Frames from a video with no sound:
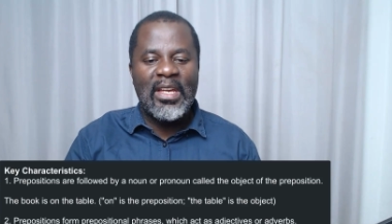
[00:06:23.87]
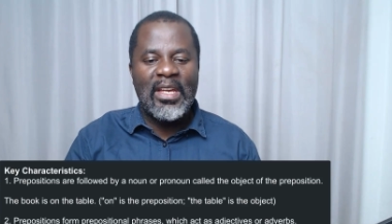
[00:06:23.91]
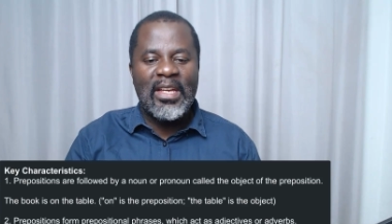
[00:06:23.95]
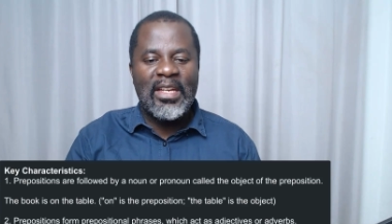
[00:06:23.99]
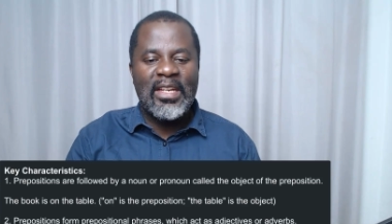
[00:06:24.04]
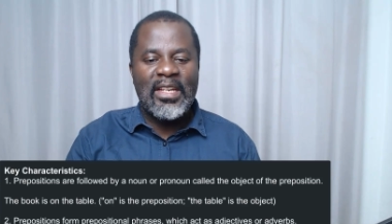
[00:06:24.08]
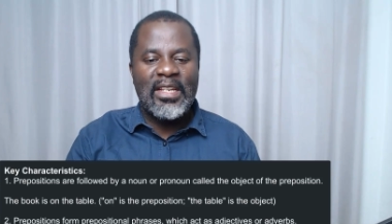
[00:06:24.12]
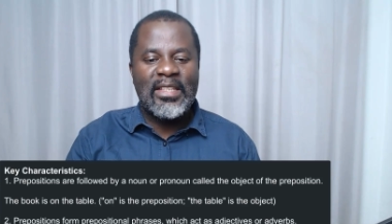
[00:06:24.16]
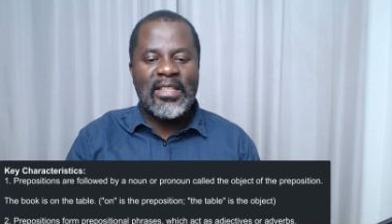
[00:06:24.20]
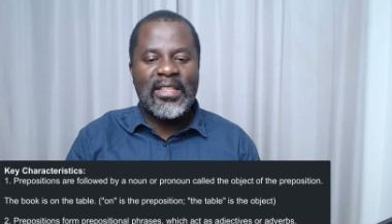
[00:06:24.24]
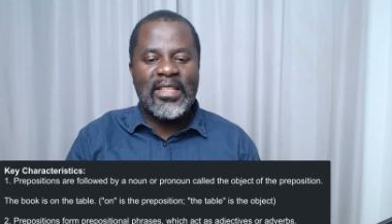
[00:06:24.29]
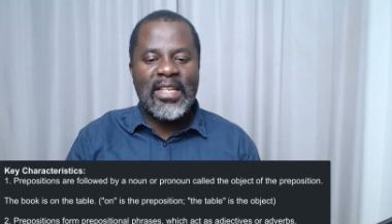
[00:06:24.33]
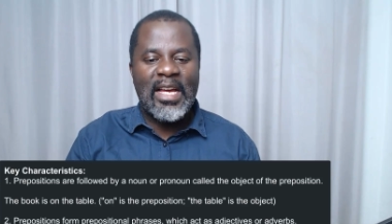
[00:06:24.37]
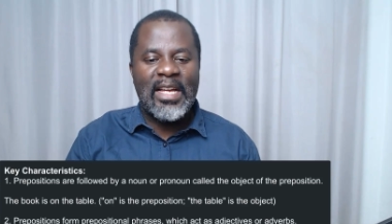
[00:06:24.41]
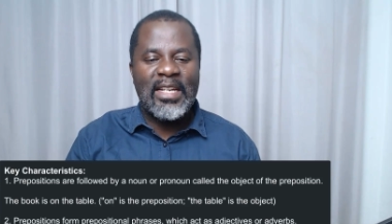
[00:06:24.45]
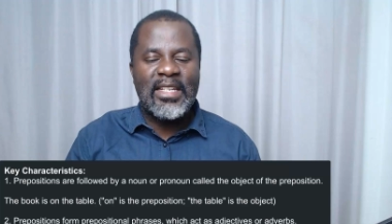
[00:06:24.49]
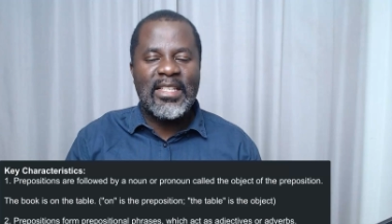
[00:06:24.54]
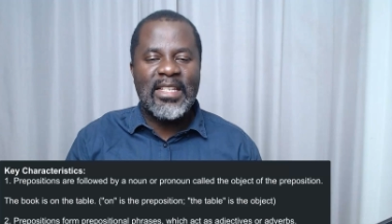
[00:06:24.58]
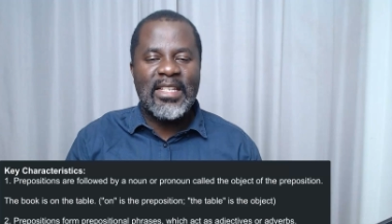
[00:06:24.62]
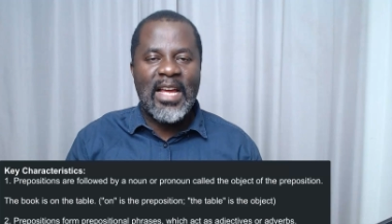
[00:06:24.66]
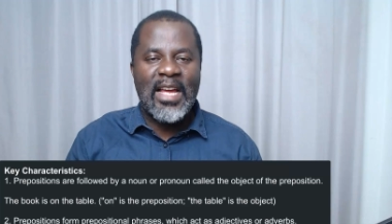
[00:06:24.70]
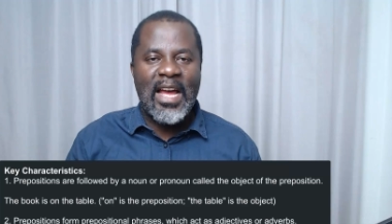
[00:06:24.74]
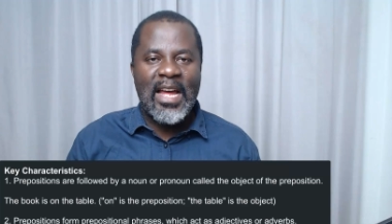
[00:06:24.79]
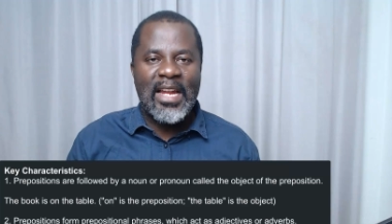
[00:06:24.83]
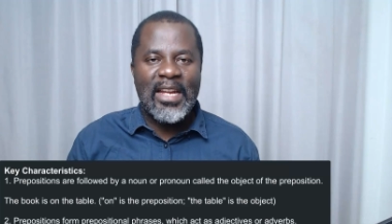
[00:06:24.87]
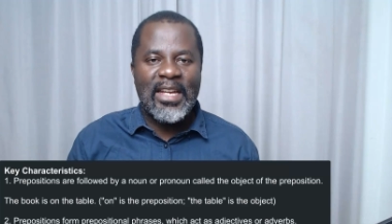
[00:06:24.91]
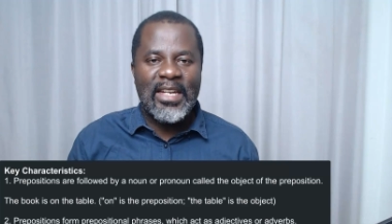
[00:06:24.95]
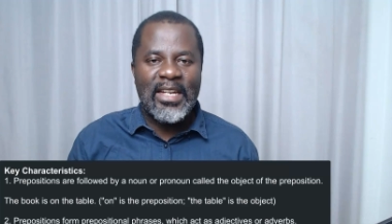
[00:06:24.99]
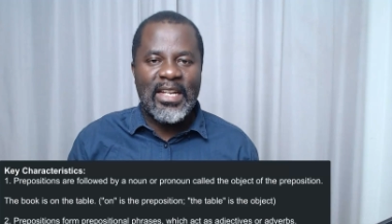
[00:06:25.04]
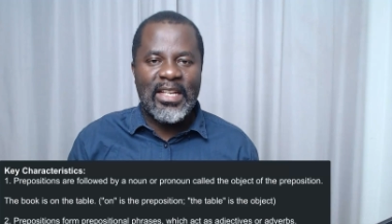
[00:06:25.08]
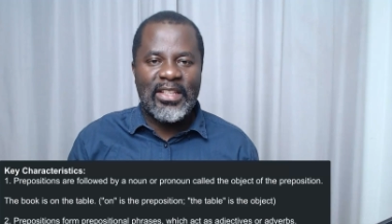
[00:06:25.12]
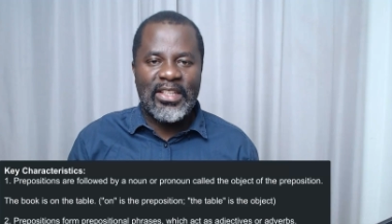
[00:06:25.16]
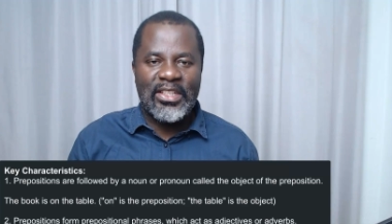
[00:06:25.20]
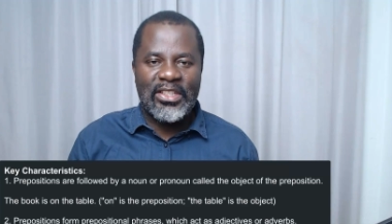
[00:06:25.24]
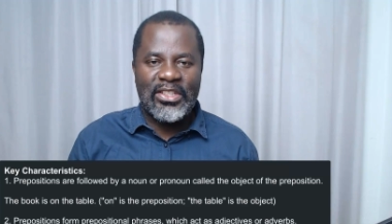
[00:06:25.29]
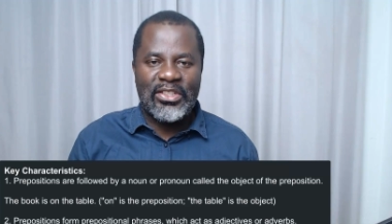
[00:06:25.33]
He sat
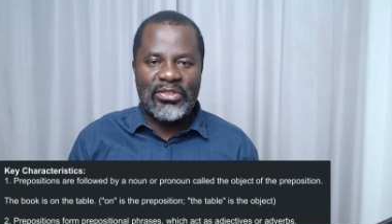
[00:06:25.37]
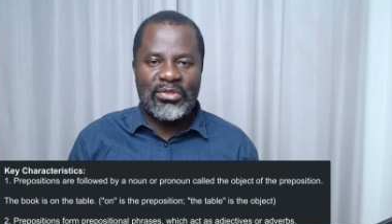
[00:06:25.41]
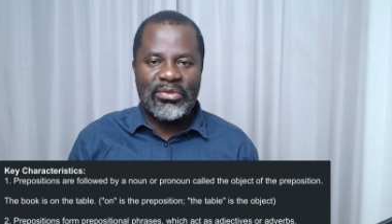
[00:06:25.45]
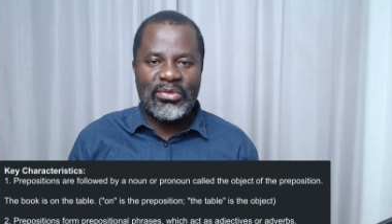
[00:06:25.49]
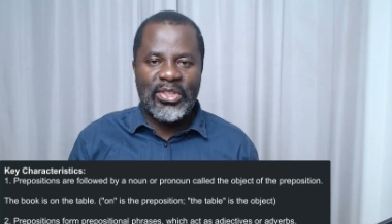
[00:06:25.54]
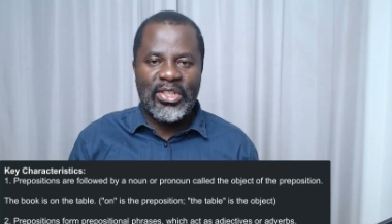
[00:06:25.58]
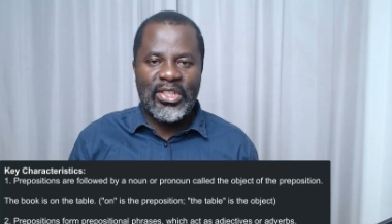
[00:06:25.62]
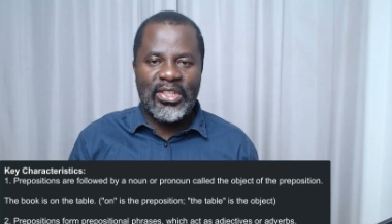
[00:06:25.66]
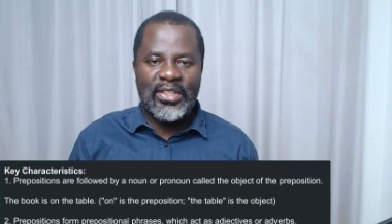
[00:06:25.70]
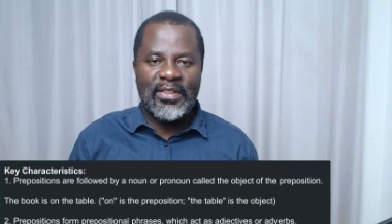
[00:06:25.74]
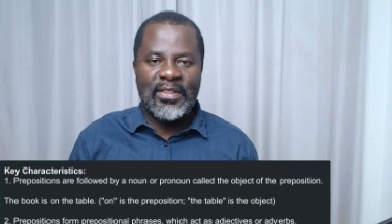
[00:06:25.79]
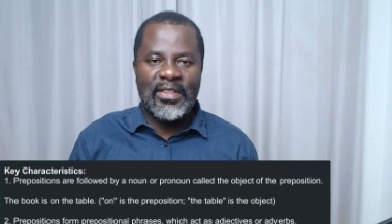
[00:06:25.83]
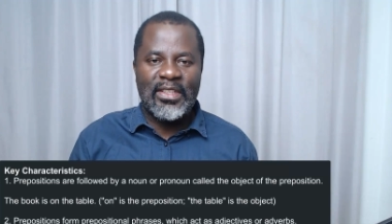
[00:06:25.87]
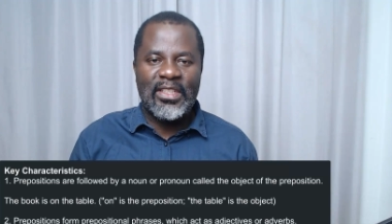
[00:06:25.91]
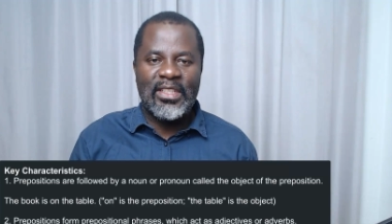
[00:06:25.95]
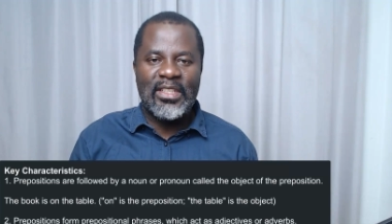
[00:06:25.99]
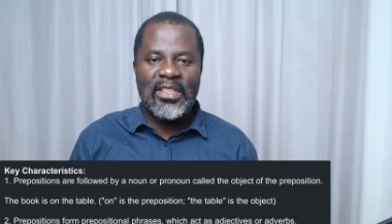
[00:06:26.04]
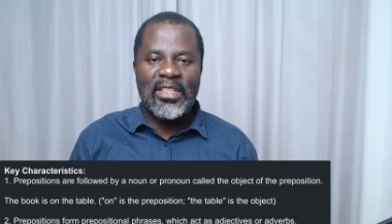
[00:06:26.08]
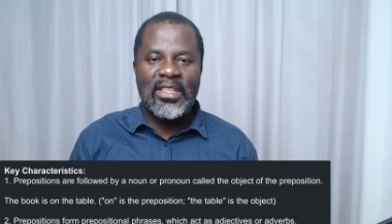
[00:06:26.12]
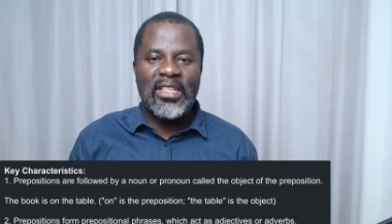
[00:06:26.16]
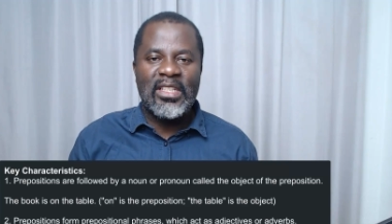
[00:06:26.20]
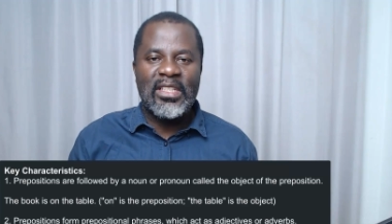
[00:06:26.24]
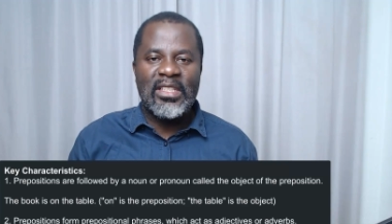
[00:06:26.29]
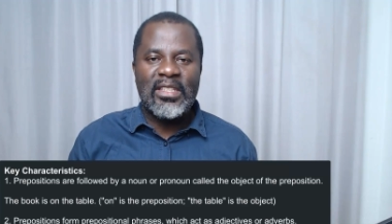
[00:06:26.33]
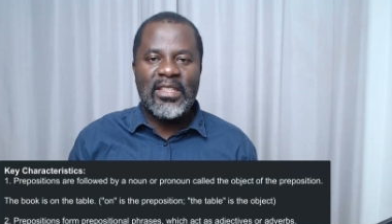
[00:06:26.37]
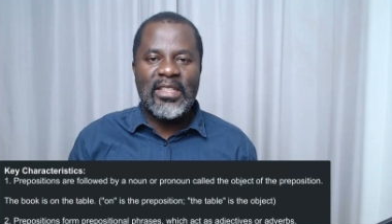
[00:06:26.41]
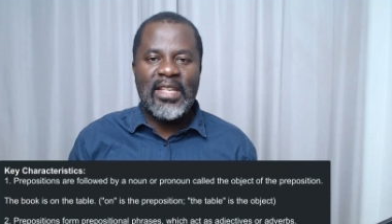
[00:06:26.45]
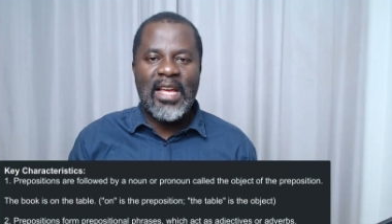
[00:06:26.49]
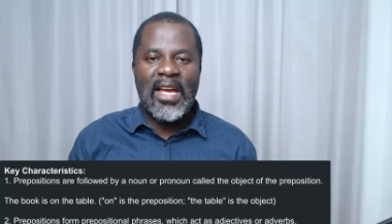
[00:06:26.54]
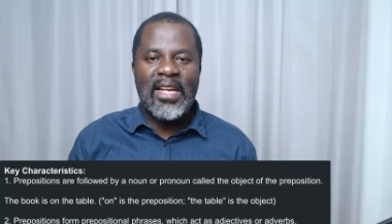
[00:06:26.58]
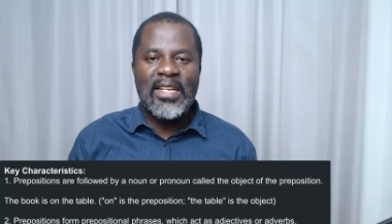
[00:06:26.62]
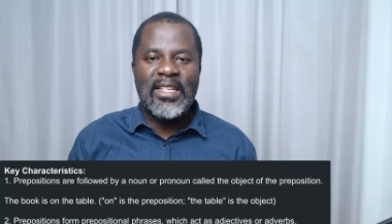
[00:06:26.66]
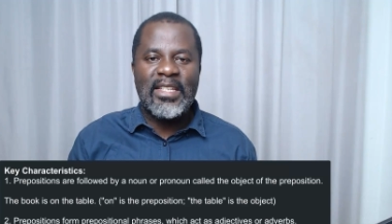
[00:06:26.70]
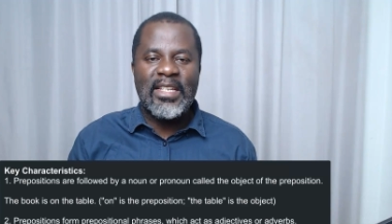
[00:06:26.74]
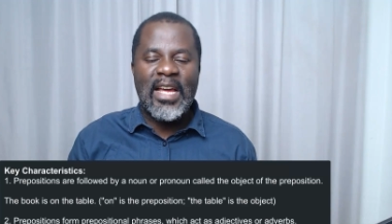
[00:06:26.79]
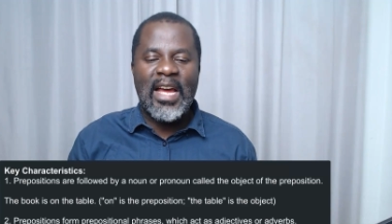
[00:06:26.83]
under the tree. He
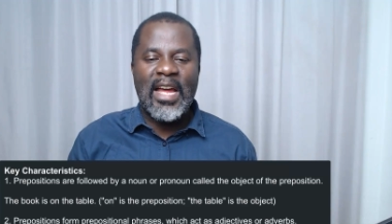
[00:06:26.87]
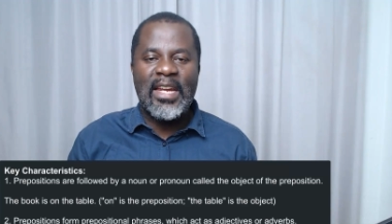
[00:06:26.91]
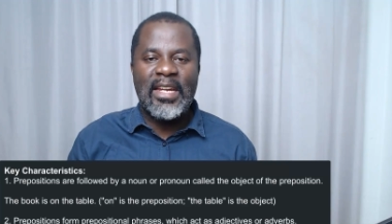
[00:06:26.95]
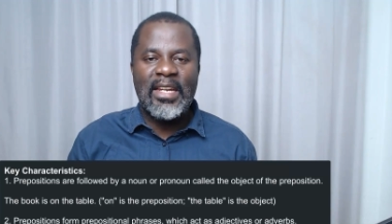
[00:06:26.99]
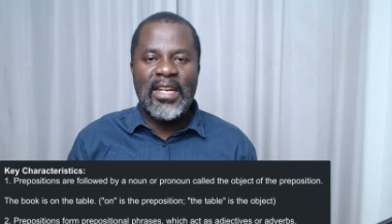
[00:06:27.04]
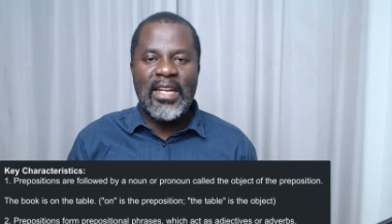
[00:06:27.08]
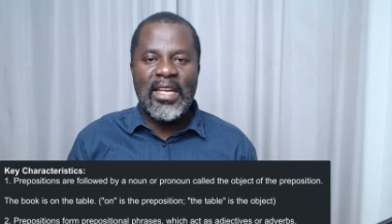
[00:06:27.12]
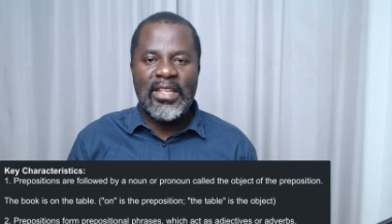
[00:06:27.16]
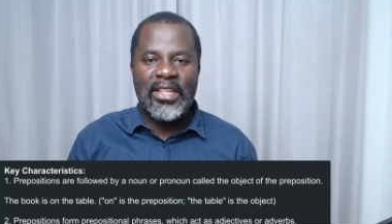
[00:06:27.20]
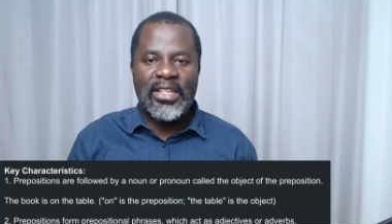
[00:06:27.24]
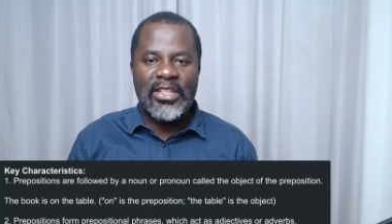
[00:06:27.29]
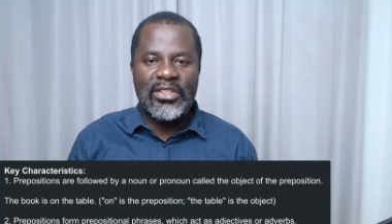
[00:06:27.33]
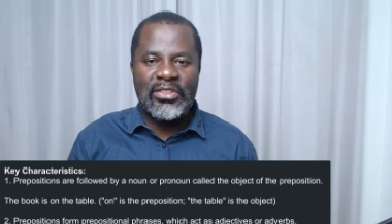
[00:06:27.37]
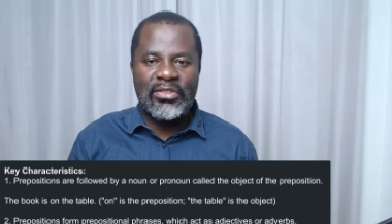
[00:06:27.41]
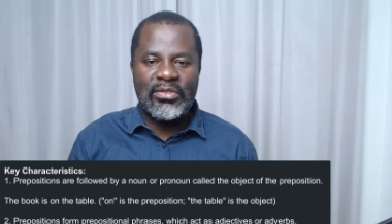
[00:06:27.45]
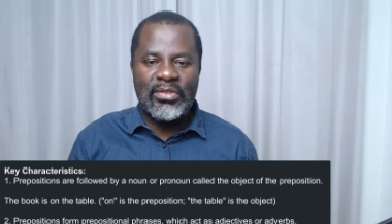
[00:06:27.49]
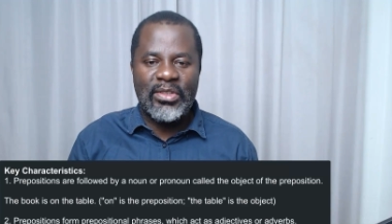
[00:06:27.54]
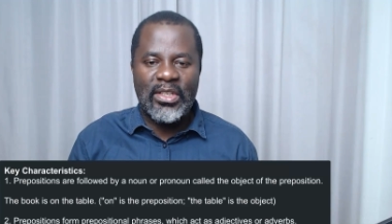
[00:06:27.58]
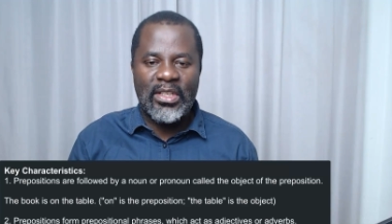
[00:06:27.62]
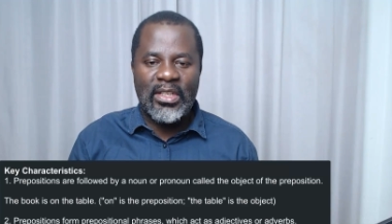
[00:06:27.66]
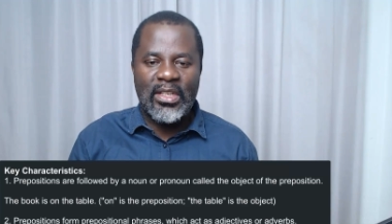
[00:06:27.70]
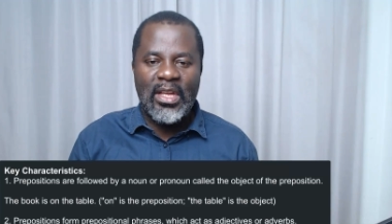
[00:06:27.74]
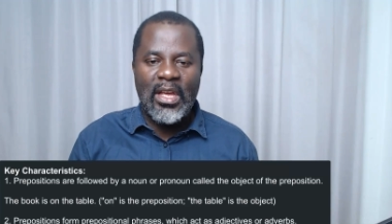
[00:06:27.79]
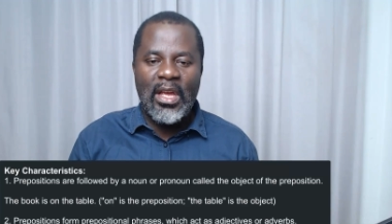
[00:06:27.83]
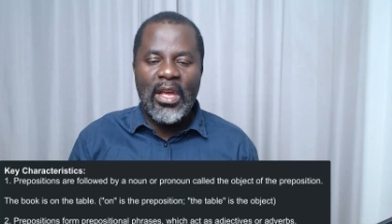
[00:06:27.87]
sat under the tree.